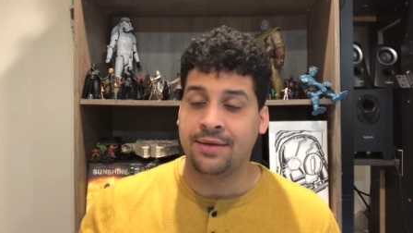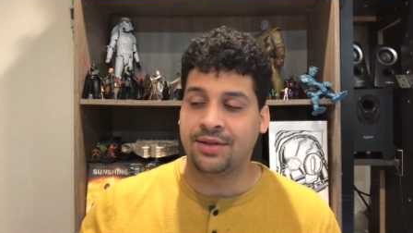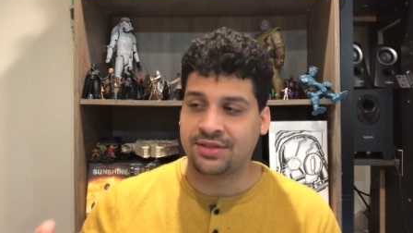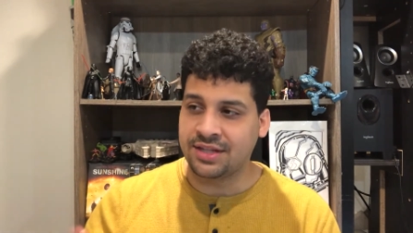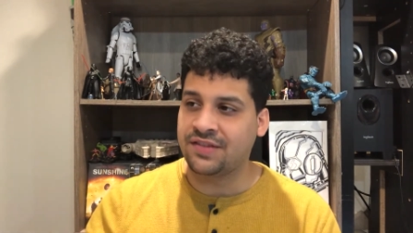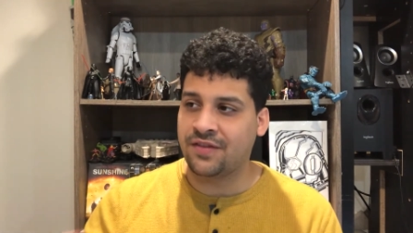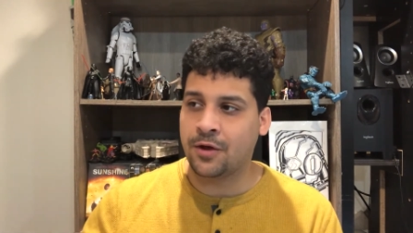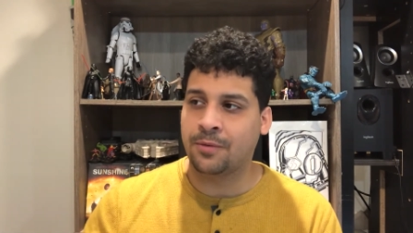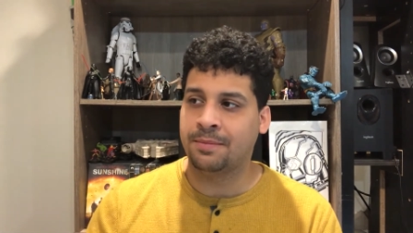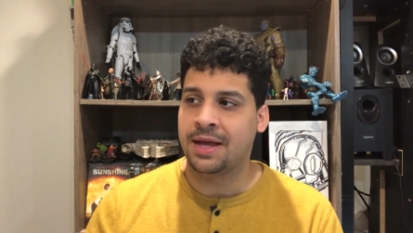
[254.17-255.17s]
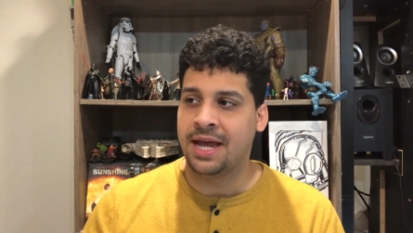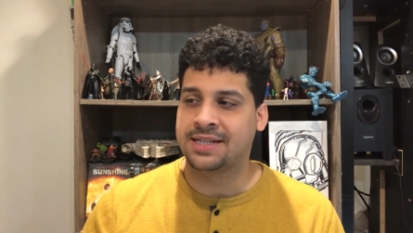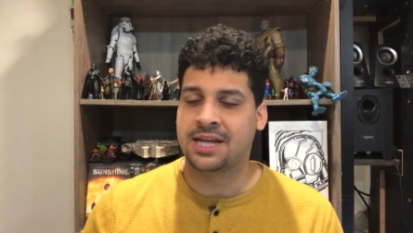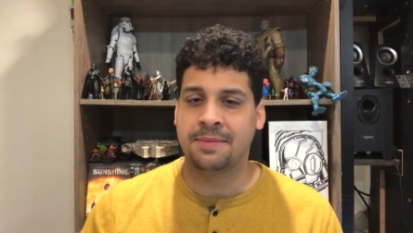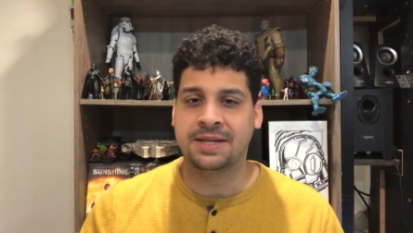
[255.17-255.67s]
that this film
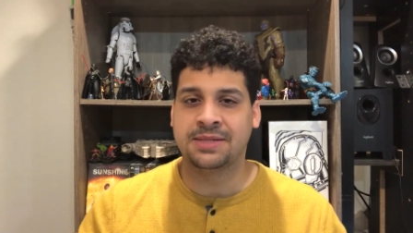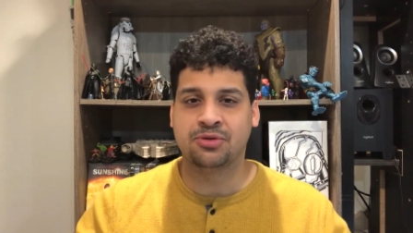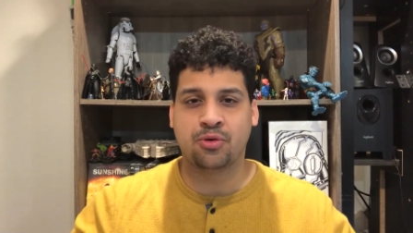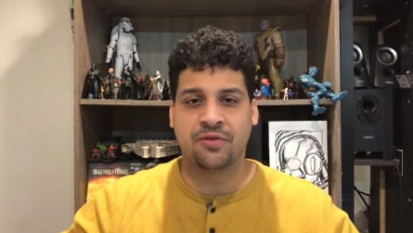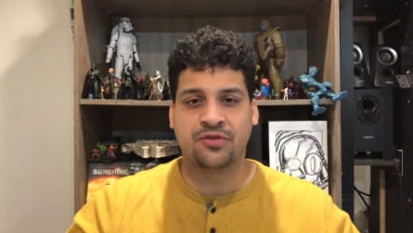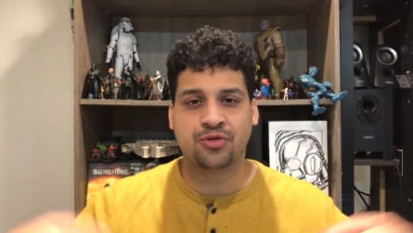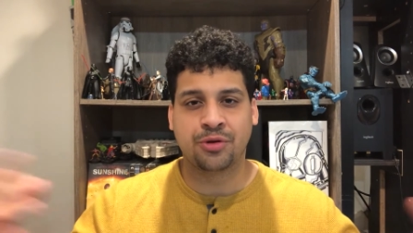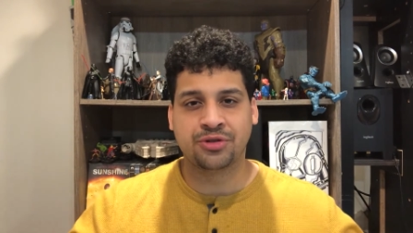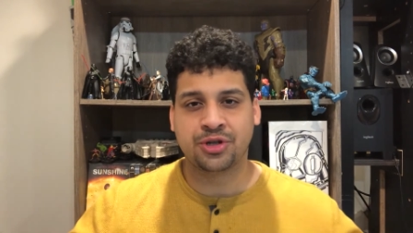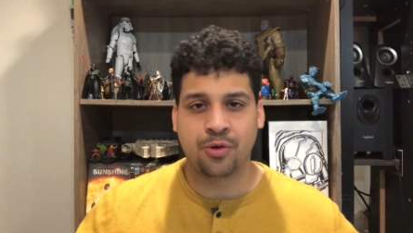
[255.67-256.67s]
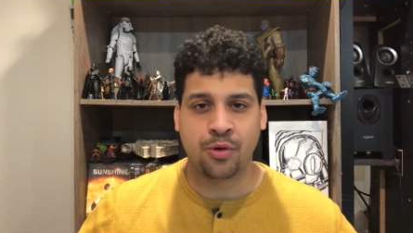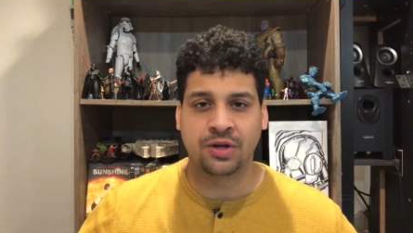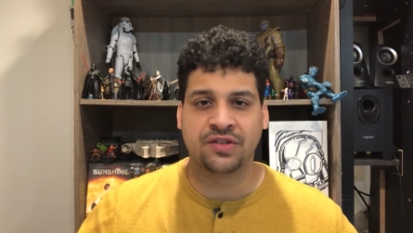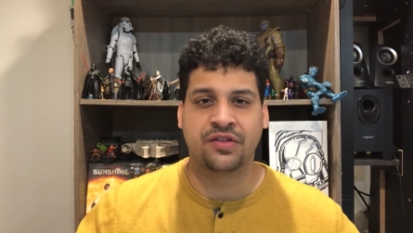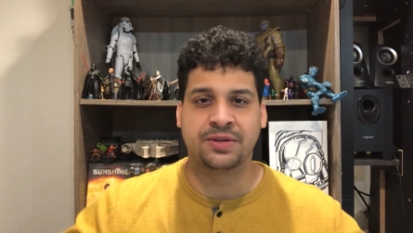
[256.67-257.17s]
is going to be some sort of Trojan
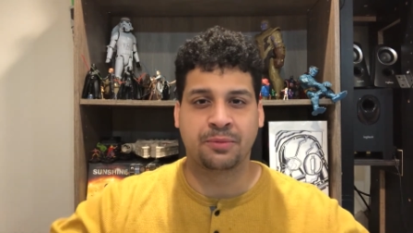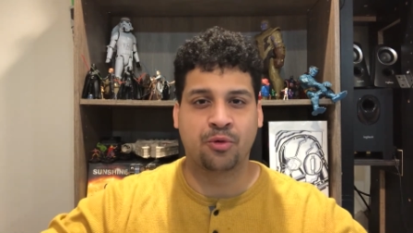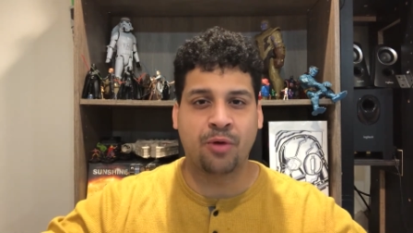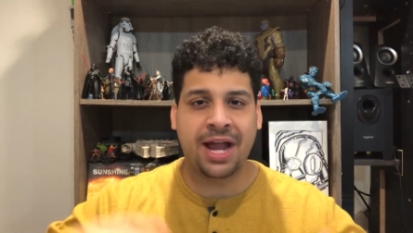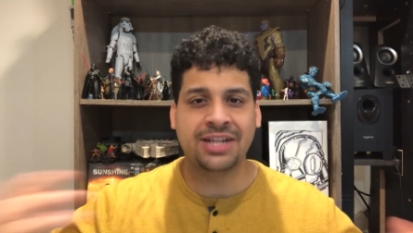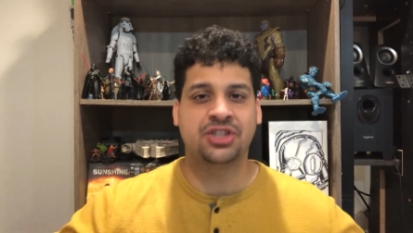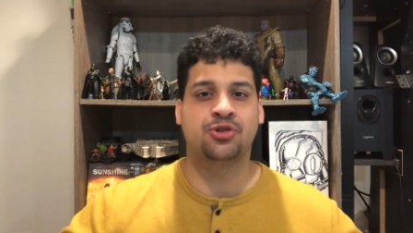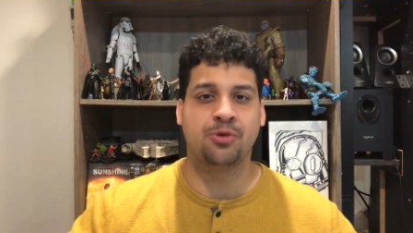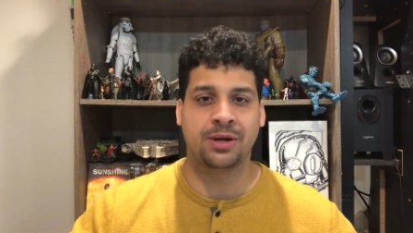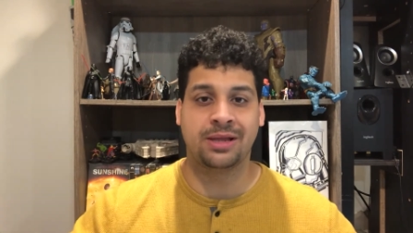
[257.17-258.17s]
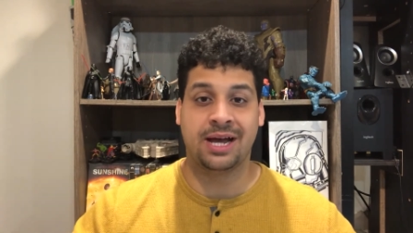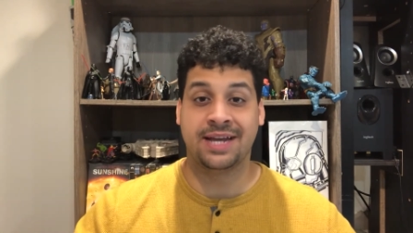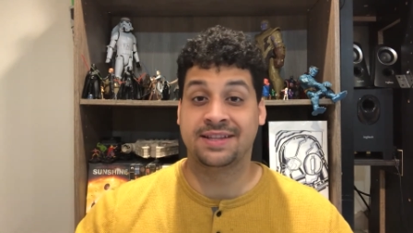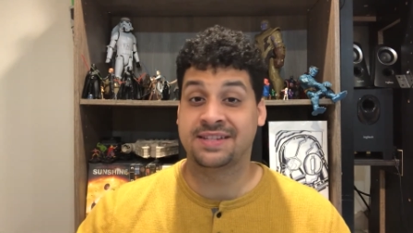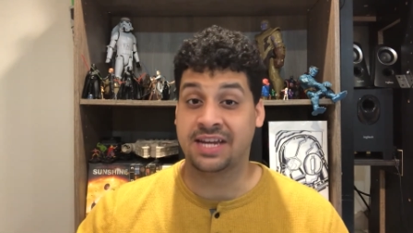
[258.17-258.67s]
horse for some grand
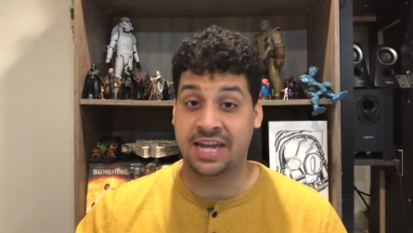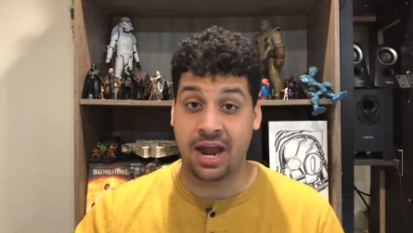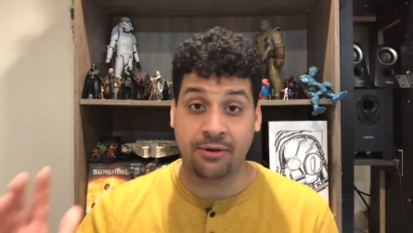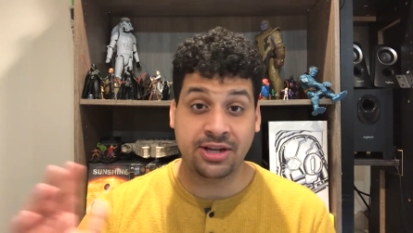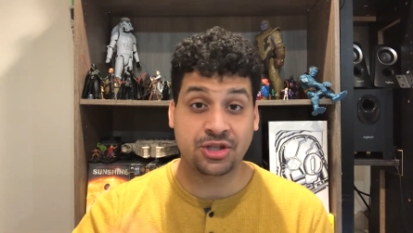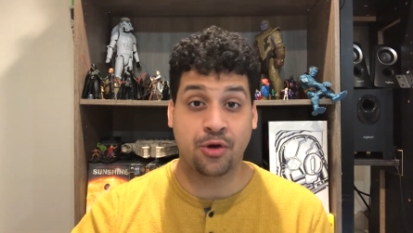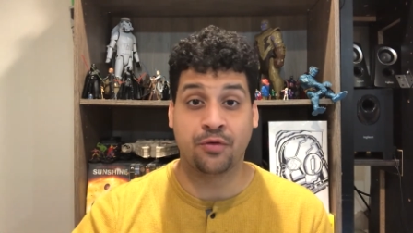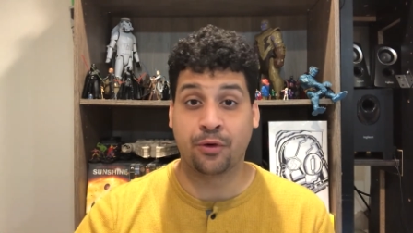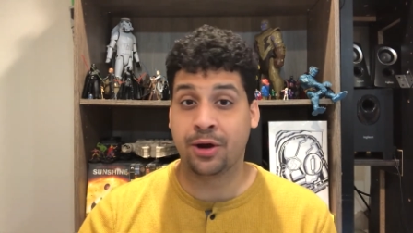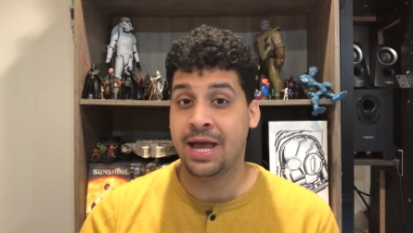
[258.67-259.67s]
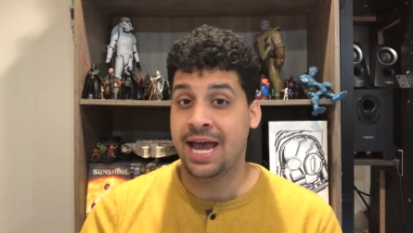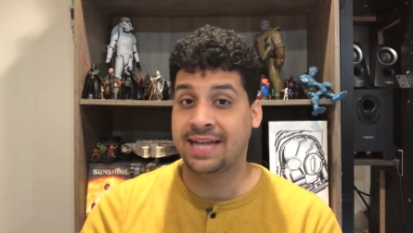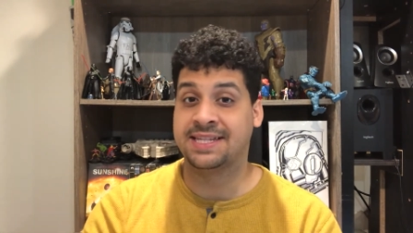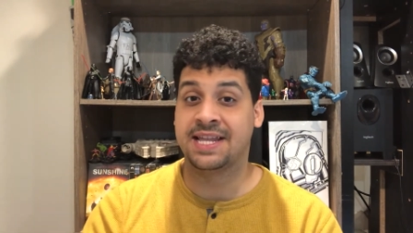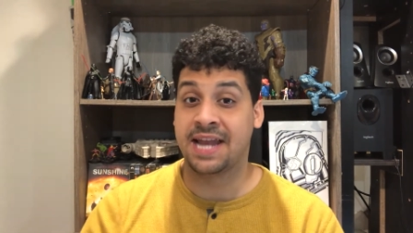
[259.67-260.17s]
storyline that's going to carry us over
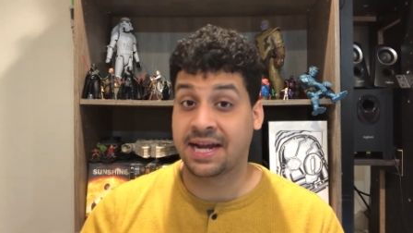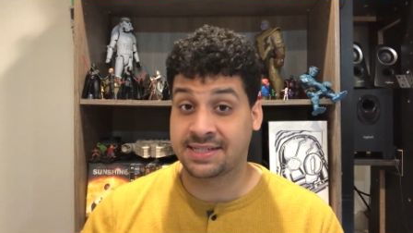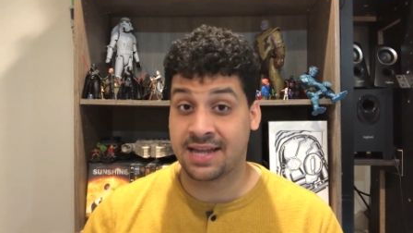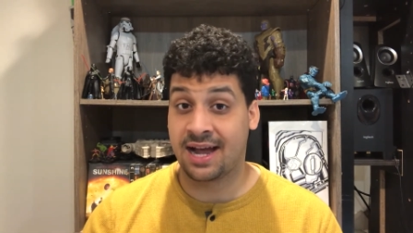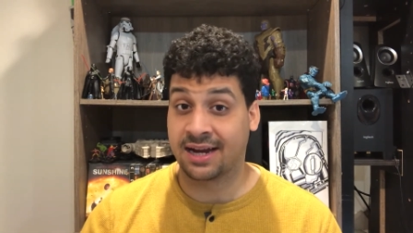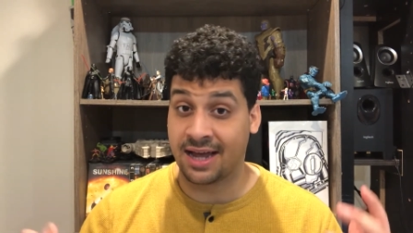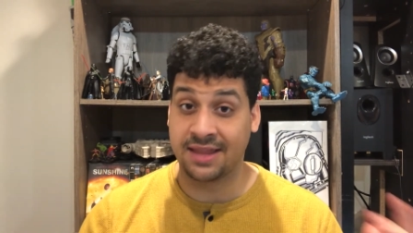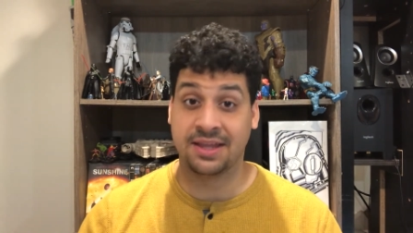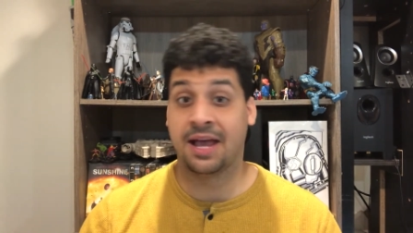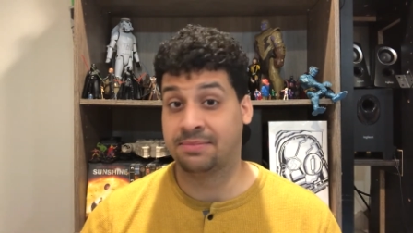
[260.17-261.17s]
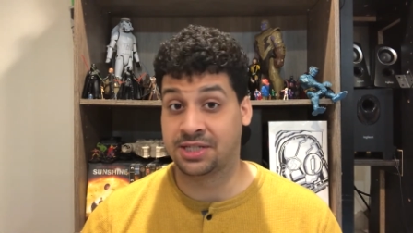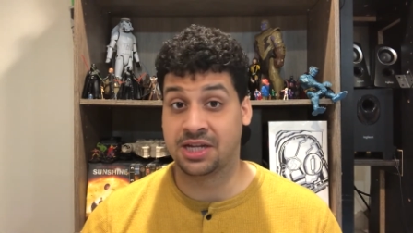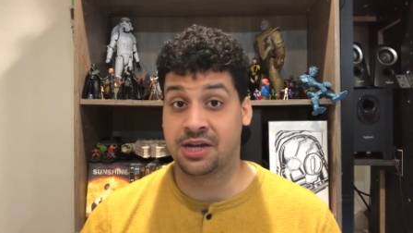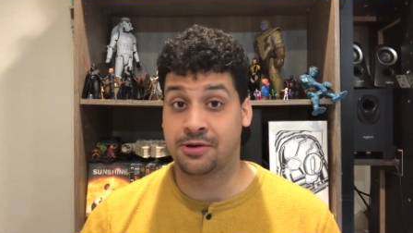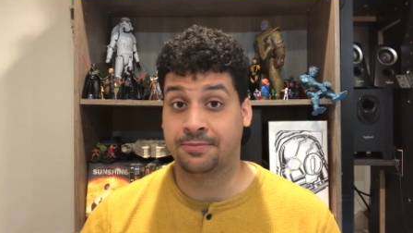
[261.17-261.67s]
into the next saga in the
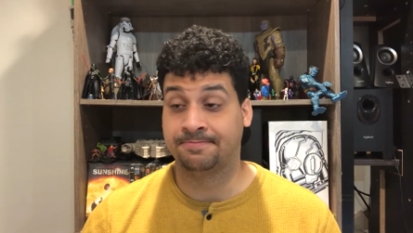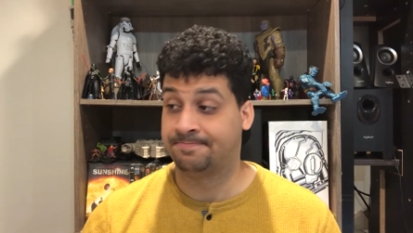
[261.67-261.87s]
MCU.